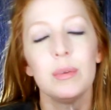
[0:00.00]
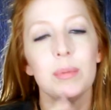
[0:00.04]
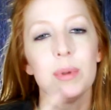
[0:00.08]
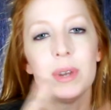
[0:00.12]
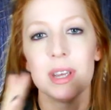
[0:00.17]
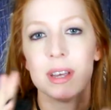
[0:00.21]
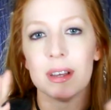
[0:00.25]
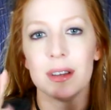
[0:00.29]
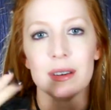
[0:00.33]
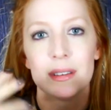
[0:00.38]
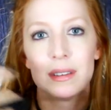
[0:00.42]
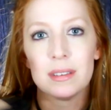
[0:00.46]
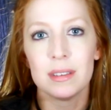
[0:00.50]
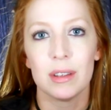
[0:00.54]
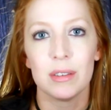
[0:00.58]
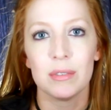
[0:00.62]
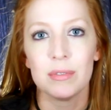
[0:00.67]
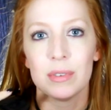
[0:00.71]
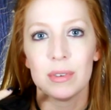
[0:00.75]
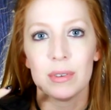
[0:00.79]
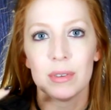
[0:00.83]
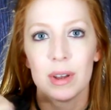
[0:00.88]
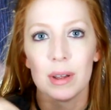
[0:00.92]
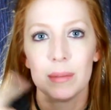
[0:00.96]
Nobody had a
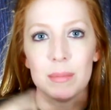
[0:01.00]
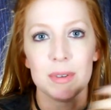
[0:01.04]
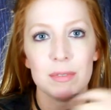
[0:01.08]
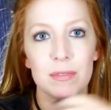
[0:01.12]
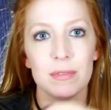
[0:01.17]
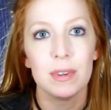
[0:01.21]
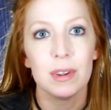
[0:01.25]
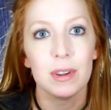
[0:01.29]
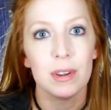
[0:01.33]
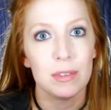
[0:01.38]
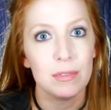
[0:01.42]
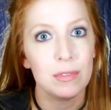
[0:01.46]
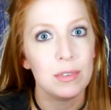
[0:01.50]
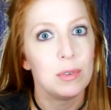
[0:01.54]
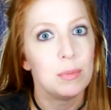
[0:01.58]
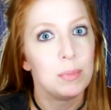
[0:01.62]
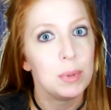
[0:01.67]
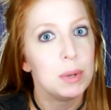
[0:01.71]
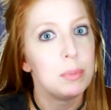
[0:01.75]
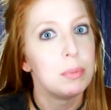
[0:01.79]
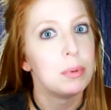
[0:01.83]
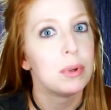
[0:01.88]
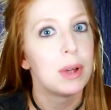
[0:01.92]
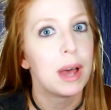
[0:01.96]
cell phone. I mean, very
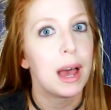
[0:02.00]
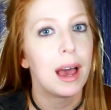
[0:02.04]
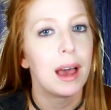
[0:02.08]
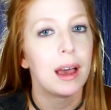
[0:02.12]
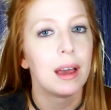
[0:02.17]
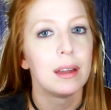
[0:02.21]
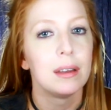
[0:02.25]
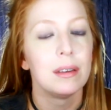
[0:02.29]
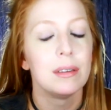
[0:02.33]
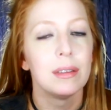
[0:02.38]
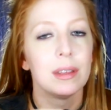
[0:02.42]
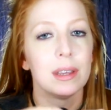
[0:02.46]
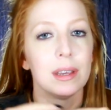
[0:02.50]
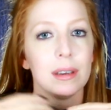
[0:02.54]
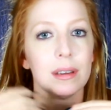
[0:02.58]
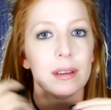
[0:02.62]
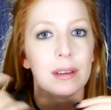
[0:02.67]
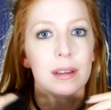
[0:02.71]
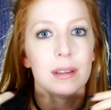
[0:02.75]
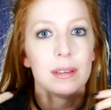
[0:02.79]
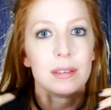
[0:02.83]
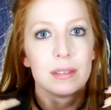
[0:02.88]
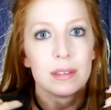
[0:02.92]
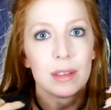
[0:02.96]
few people had
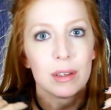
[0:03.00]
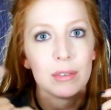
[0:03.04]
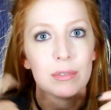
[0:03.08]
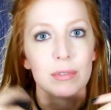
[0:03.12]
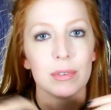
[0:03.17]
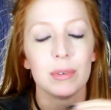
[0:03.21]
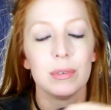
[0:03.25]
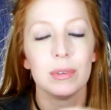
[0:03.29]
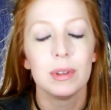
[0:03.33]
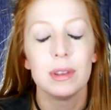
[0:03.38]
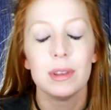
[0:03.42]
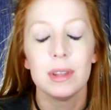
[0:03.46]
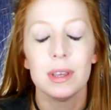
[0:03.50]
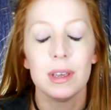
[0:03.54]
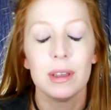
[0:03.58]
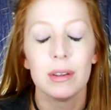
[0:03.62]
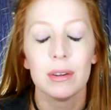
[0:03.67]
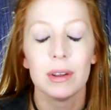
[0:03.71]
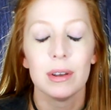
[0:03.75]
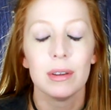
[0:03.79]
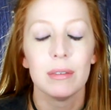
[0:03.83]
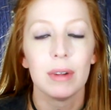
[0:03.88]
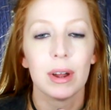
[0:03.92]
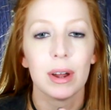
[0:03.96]
like a cell phone that they
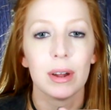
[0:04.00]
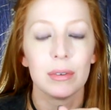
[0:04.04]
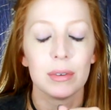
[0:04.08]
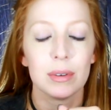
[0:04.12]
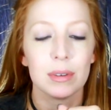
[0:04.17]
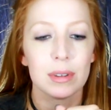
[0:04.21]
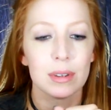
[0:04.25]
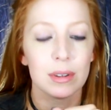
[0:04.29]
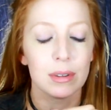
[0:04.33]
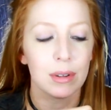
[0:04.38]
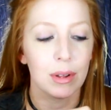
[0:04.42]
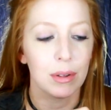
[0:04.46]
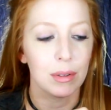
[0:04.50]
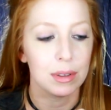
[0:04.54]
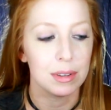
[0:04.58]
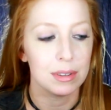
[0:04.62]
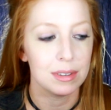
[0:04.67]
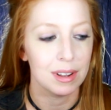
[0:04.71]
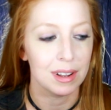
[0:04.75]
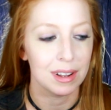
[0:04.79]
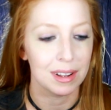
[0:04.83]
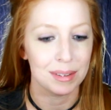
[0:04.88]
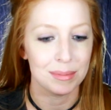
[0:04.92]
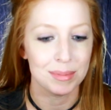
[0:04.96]
carried around all
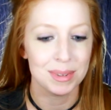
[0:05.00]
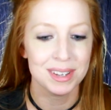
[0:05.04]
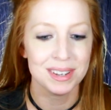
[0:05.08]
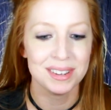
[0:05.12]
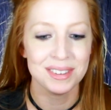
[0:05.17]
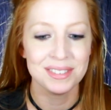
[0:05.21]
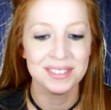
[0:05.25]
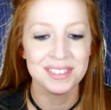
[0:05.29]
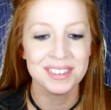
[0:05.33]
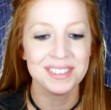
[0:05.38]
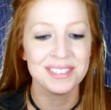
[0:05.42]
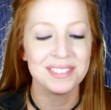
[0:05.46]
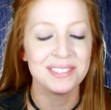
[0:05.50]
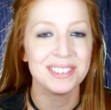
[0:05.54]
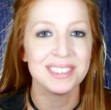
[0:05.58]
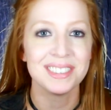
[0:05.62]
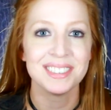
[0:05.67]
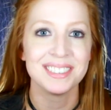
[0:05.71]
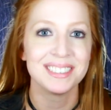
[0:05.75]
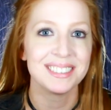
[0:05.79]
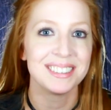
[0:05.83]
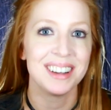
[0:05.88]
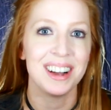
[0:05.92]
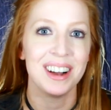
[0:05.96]
the time. It just
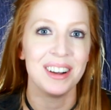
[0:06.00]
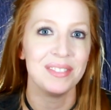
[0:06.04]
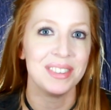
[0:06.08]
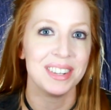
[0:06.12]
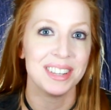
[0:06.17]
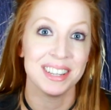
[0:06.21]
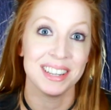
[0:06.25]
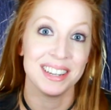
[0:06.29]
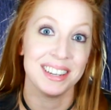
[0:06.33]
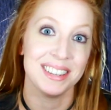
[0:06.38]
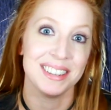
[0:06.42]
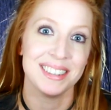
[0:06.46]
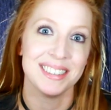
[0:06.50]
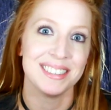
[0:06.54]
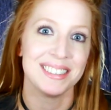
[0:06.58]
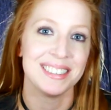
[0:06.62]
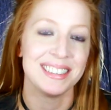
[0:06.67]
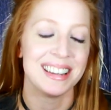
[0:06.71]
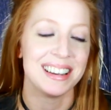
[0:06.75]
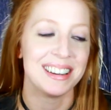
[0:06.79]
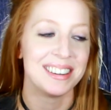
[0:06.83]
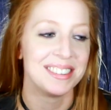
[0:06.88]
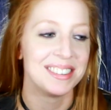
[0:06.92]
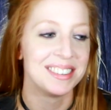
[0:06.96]
wasn't common like it
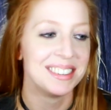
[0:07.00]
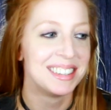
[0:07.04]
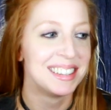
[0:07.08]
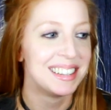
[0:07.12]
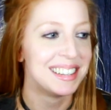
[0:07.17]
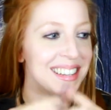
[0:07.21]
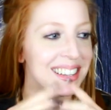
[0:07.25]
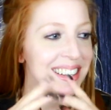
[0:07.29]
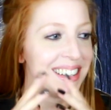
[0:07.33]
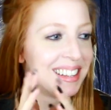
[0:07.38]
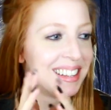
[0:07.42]
is now.